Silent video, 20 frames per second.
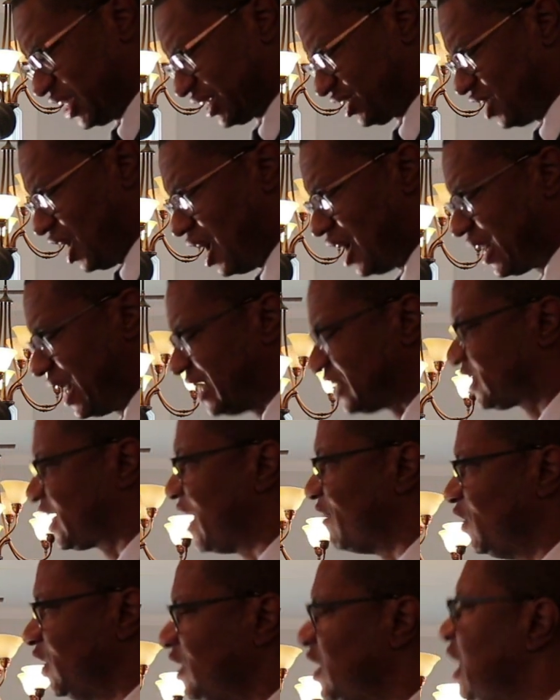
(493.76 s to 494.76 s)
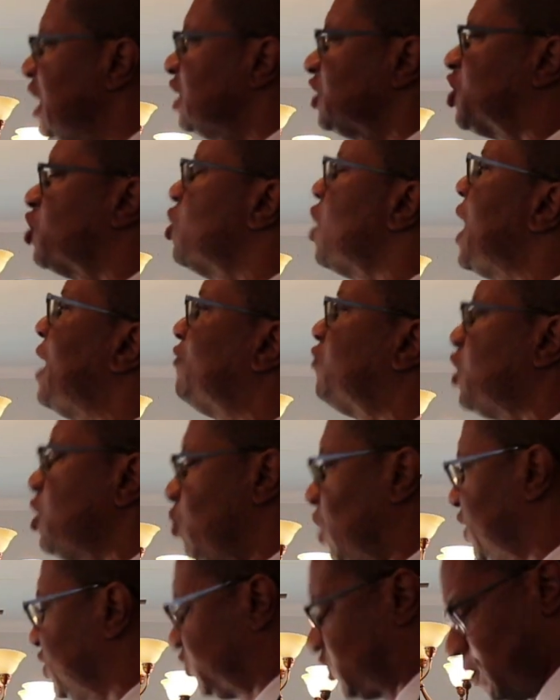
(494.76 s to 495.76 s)
that God has given to
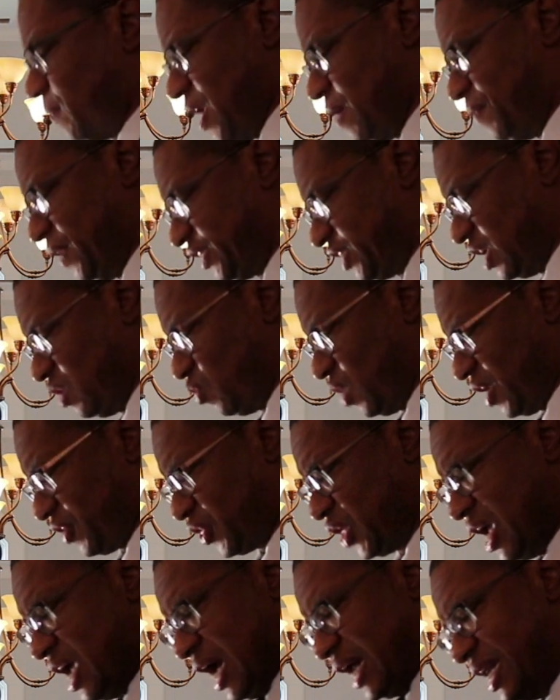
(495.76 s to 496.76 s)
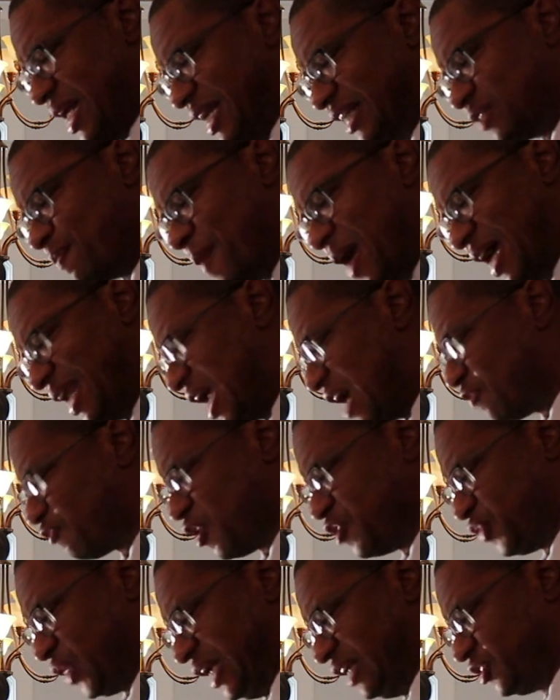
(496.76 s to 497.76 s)
everyone to be busy with, and He's made
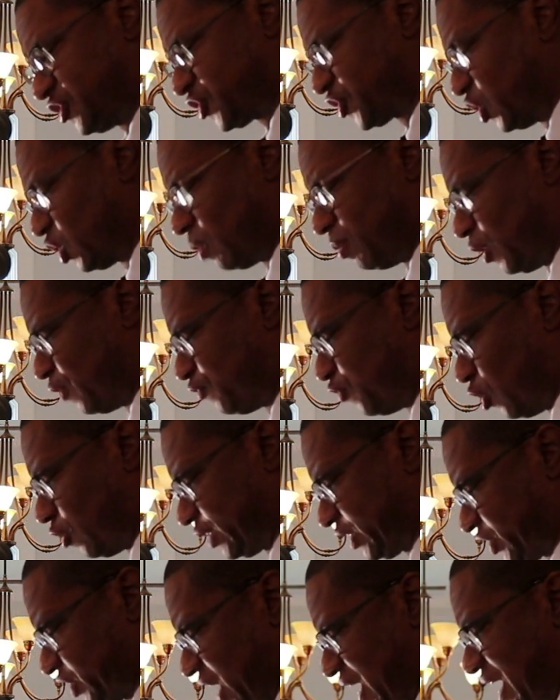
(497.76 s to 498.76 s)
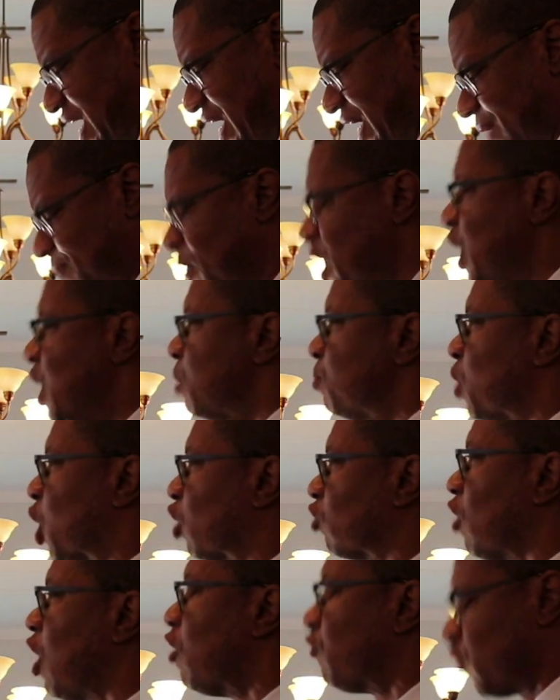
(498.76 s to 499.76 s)
everything suitable for its time.
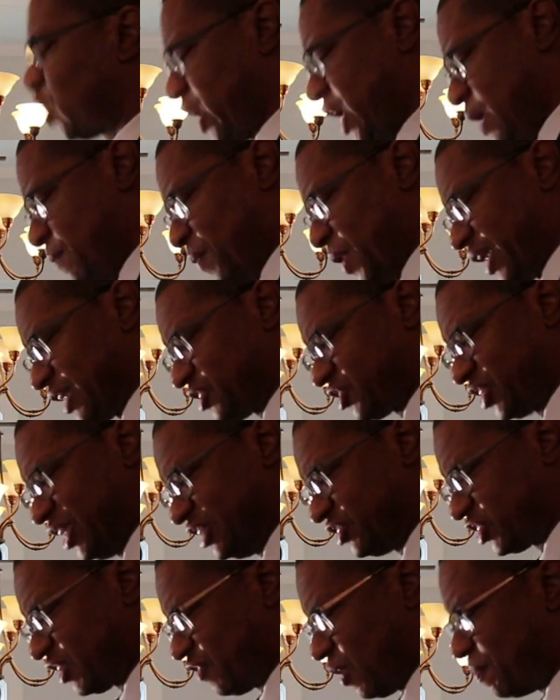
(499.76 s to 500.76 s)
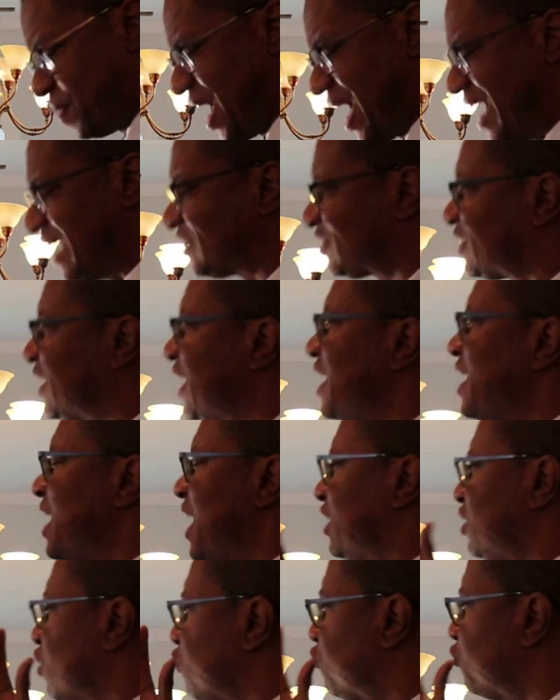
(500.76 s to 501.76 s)
Moreover, He put a sense of the past
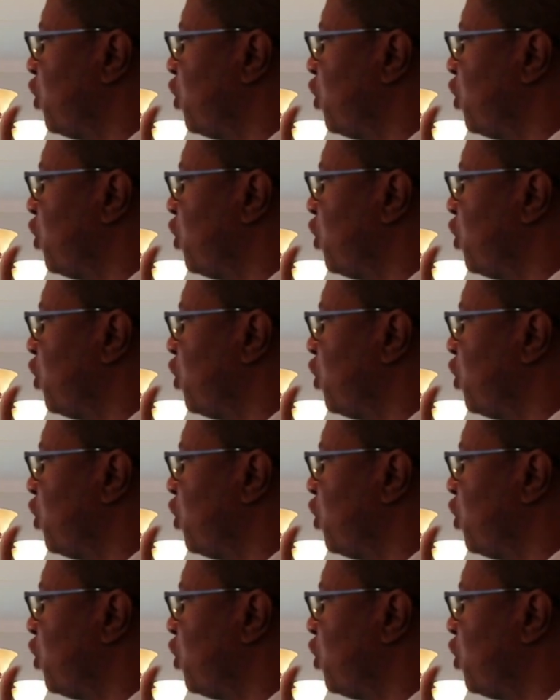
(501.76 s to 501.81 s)
and the